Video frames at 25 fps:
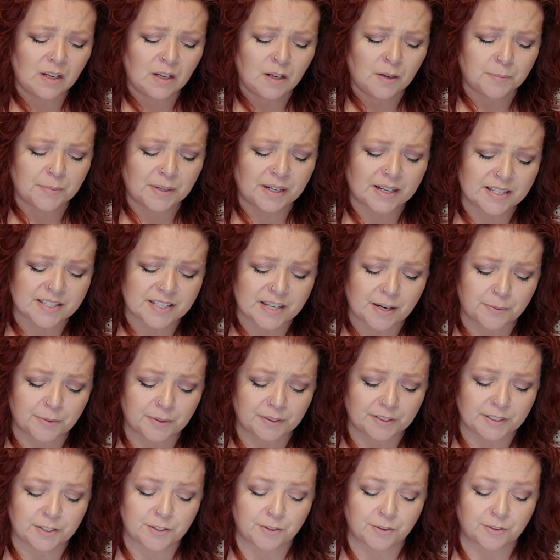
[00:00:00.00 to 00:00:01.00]
Because I
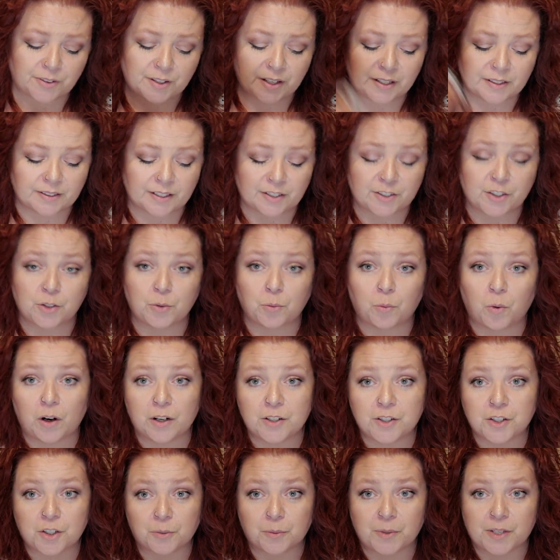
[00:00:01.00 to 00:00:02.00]
really do think that you
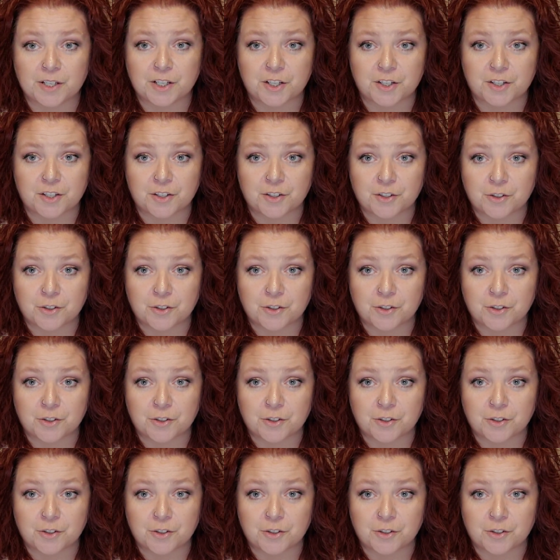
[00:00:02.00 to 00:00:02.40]
want your wishes and